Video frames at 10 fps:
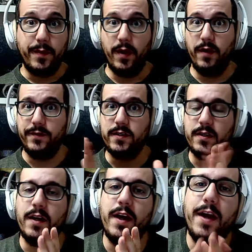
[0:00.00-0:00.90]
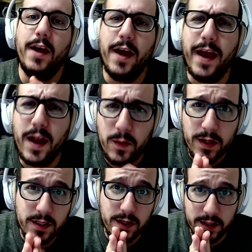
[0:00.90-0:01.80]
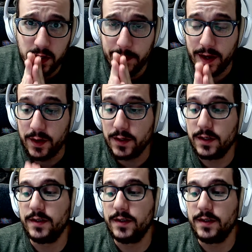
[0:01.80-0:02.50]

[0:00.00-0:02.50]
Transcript: office, and I wanted to talk to you about